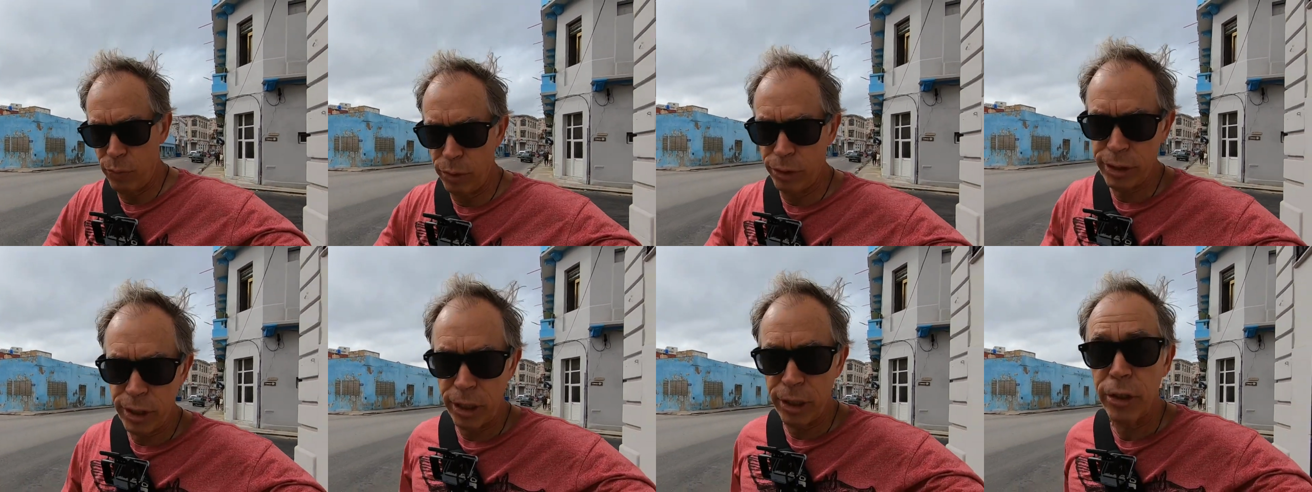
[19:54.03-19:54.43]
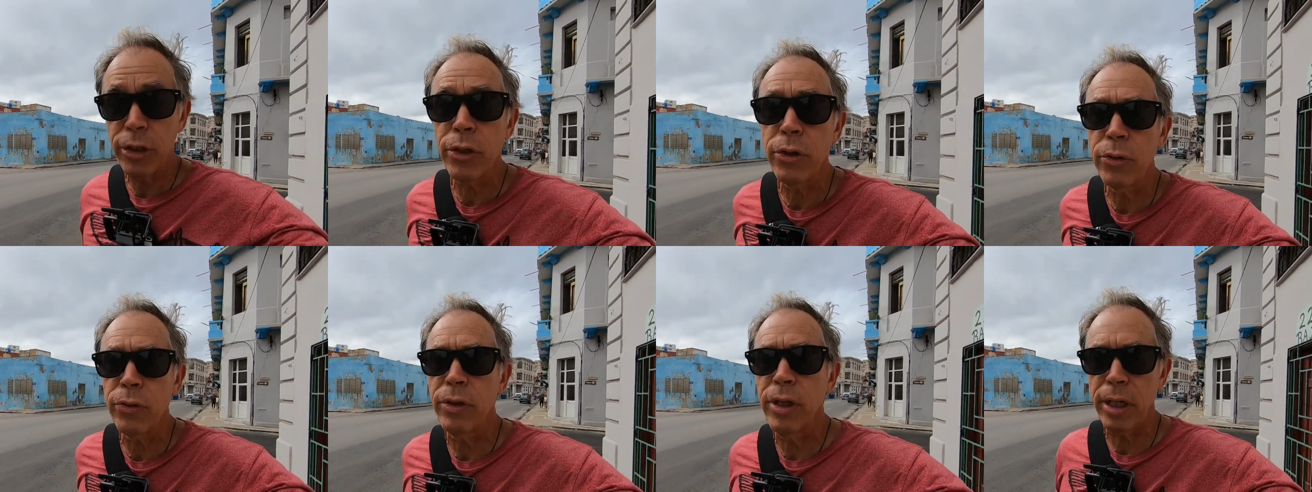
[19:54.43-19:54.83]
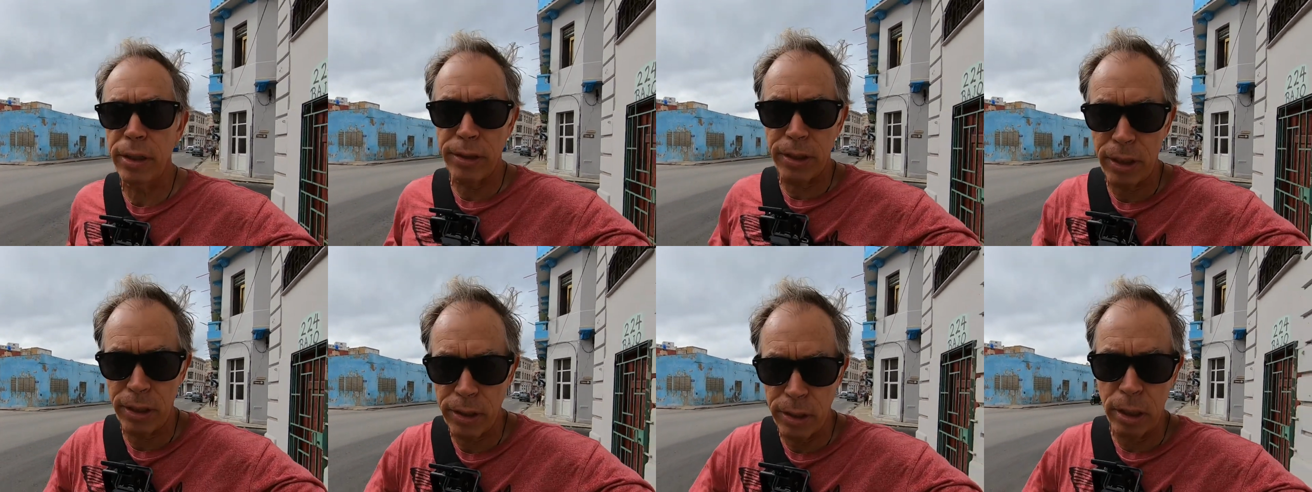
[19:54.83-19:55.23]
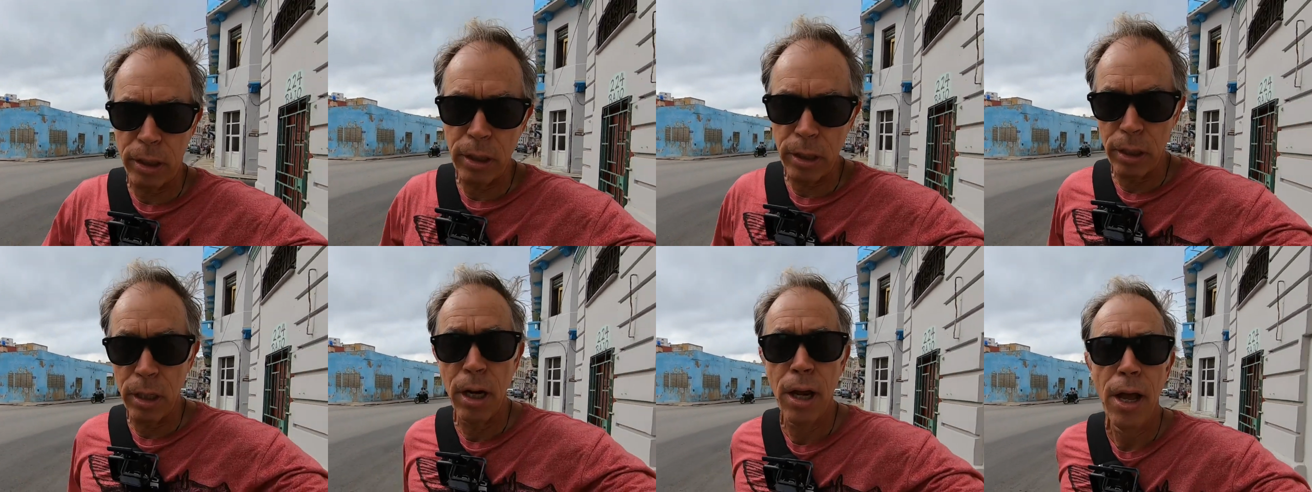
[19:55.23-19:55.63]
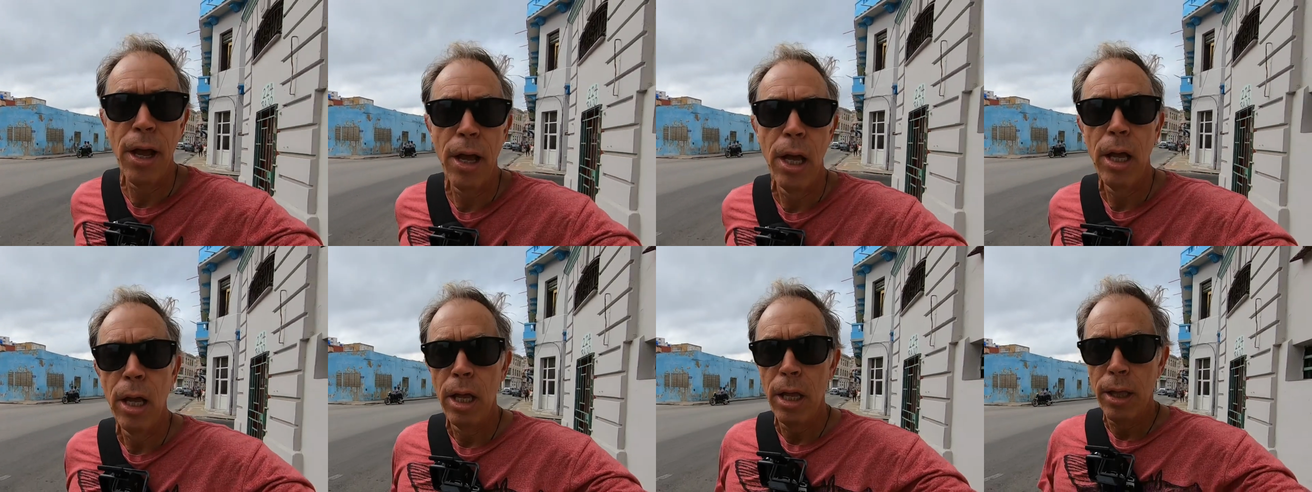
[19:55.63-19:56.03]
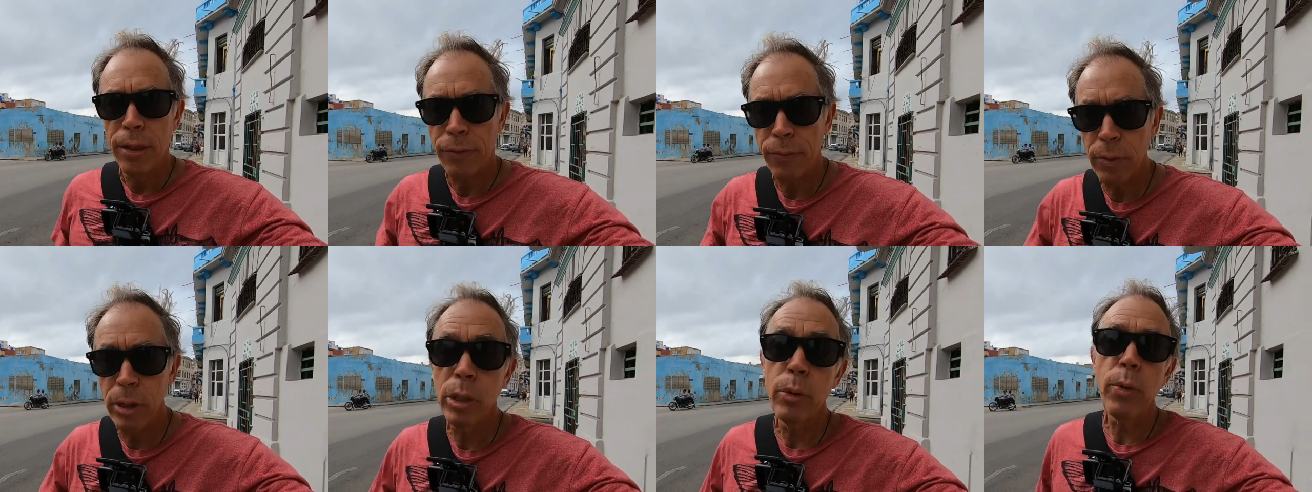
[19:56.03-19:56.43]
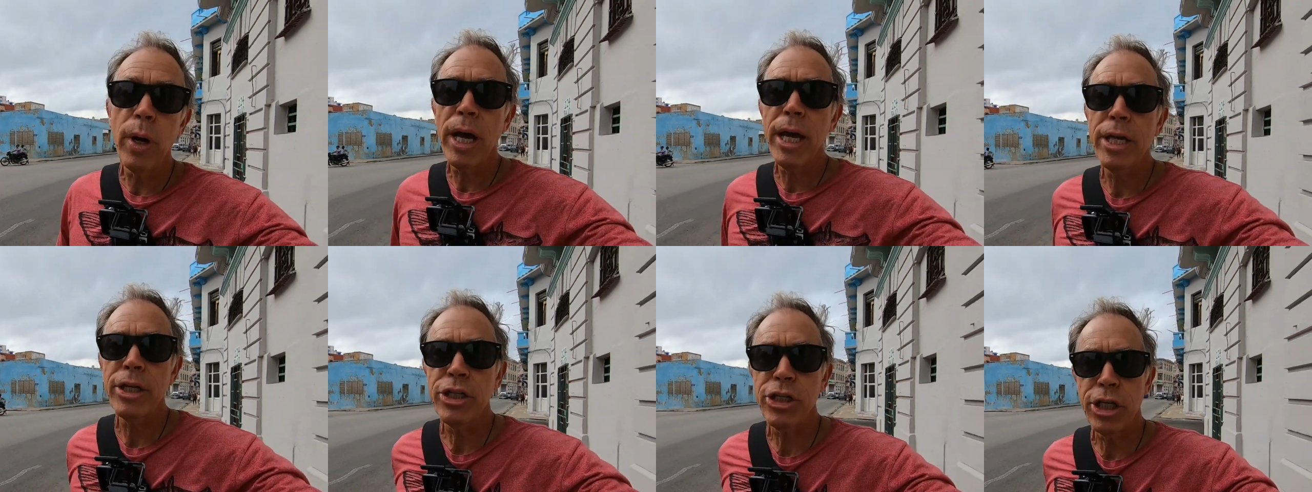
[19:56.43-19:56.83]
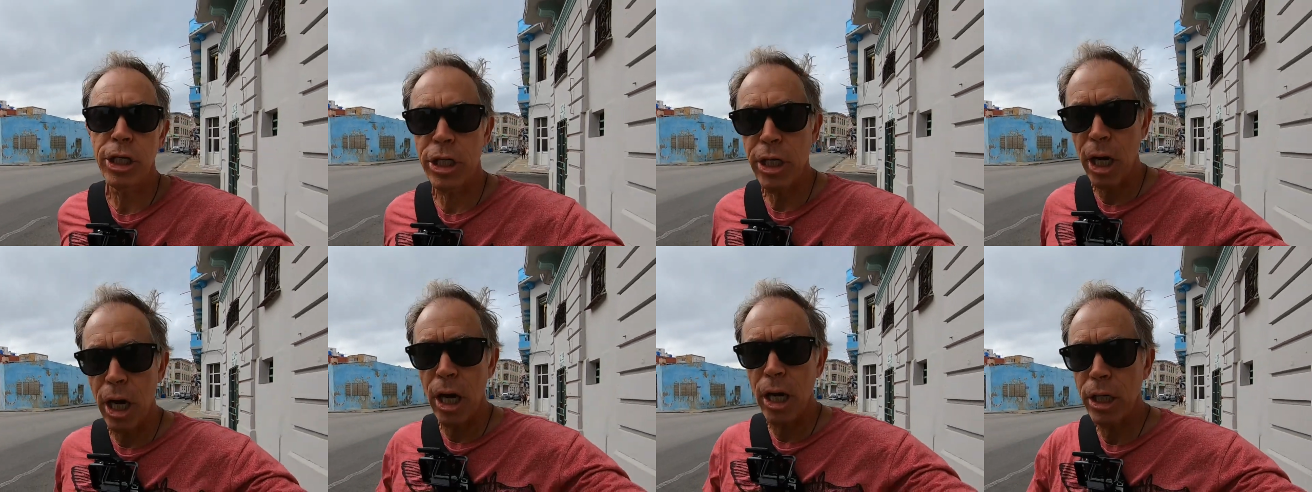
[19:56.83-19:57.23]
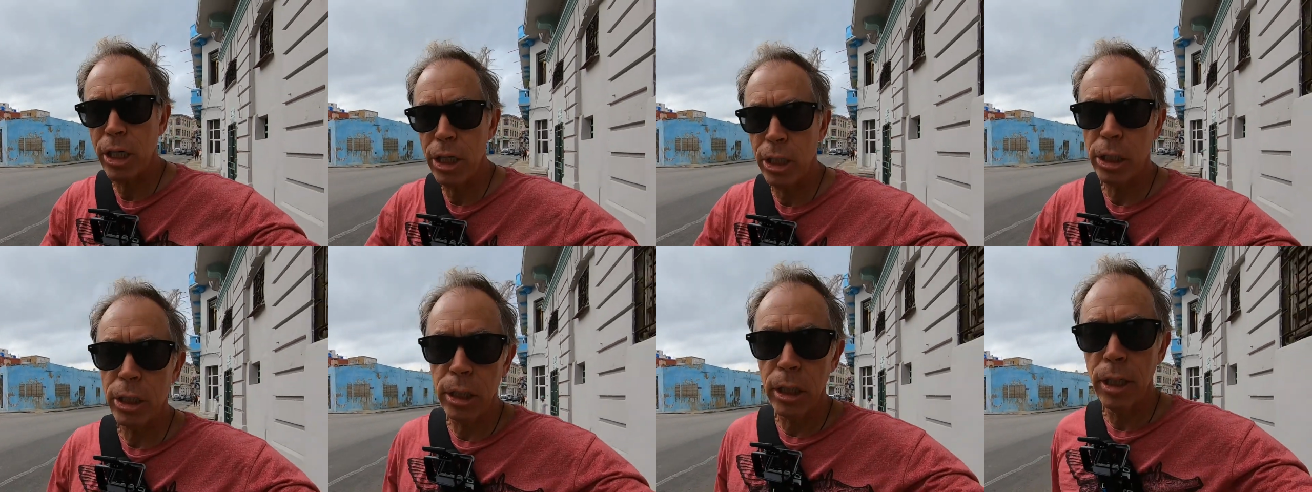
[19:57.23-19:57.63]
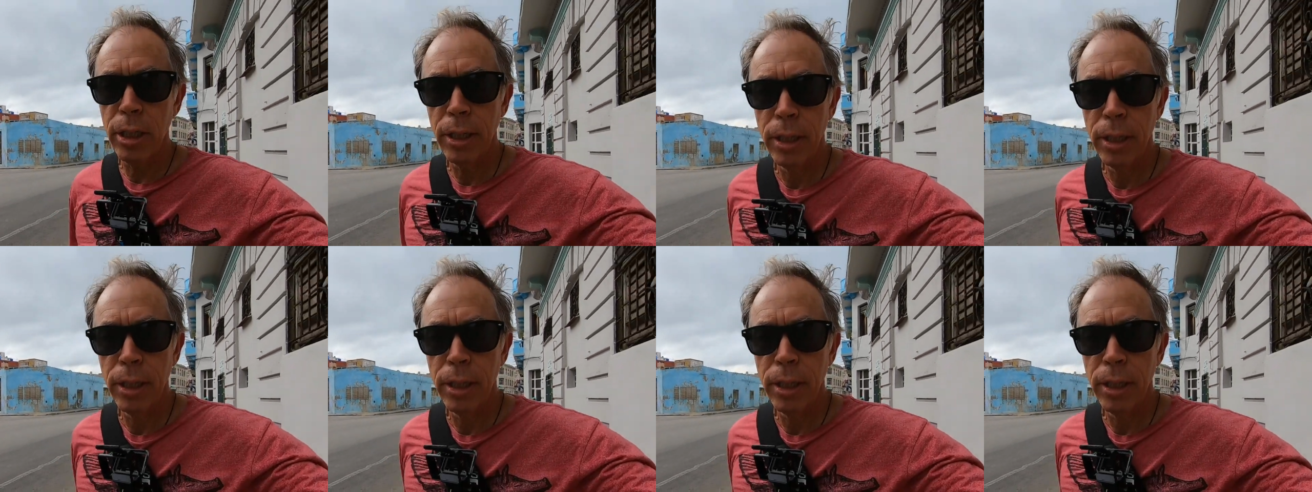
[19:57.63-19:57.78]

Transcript: will tell you that there are 3 ways to conquer